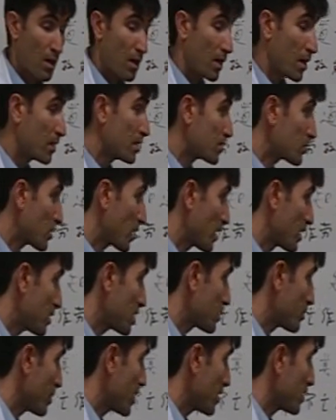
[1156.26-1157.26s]
And in
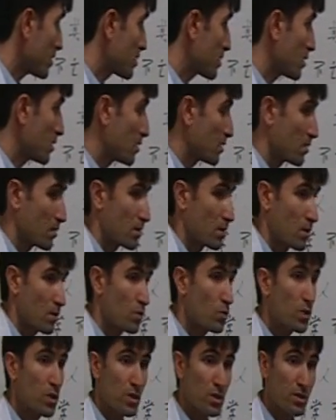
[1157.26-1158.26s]
Chinese medicine,
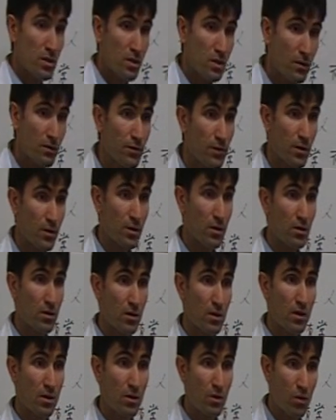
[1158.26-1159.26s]
which is different
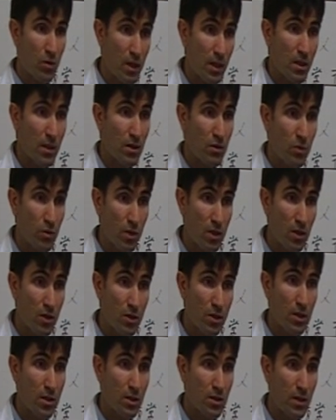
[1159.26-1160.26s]
than the way that we
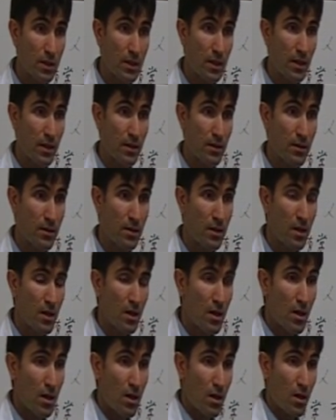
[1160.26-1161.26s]
learn it today,
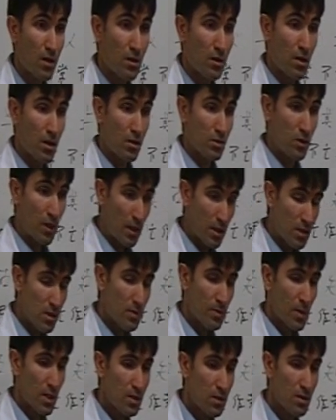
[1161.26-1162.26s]
Chinese
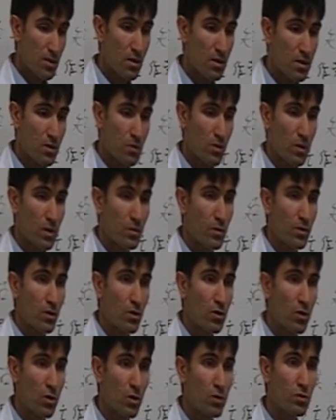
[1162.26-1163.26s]
medicine is what we
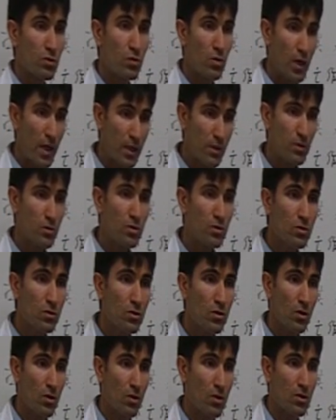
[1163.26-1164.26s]
call Yuan Yun
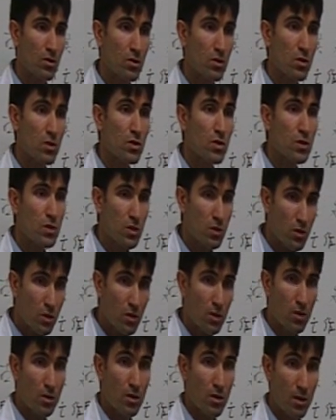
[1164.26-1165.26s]
Dong,
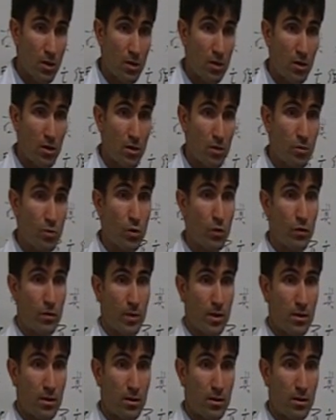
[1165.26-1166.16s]
circular movement.